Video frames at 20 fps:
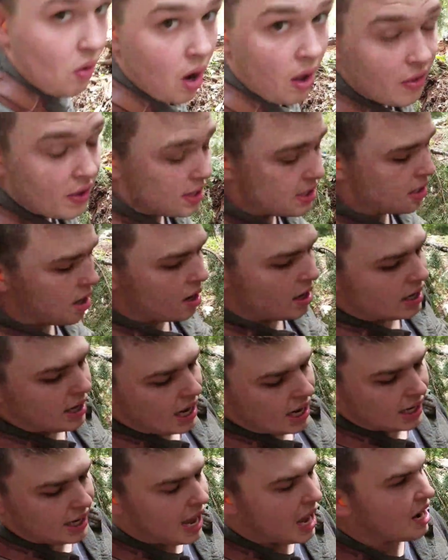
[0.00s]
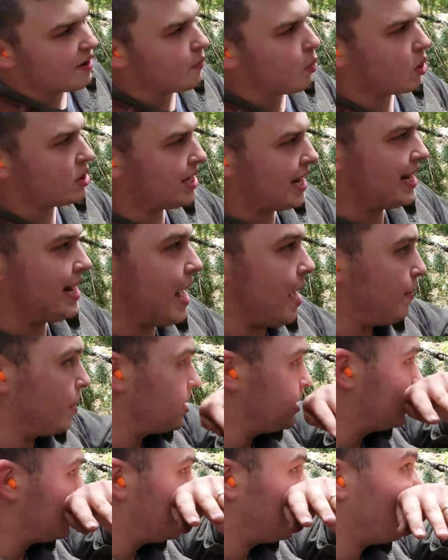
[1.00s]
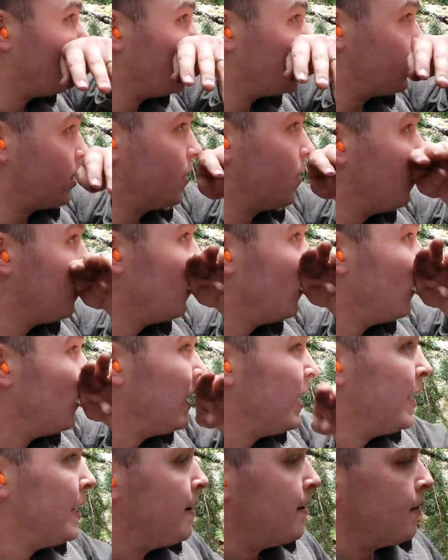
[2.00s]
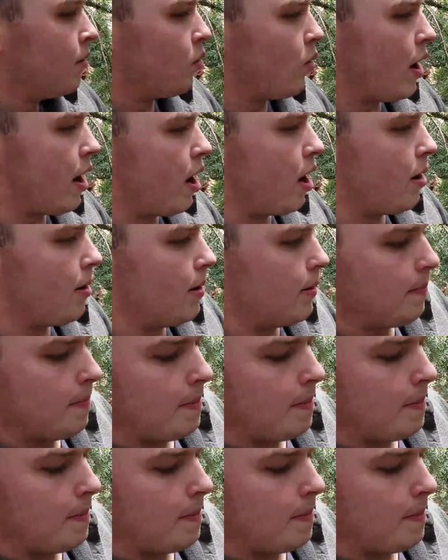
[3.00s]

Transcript: run this gun in a kind of more dynamic situation where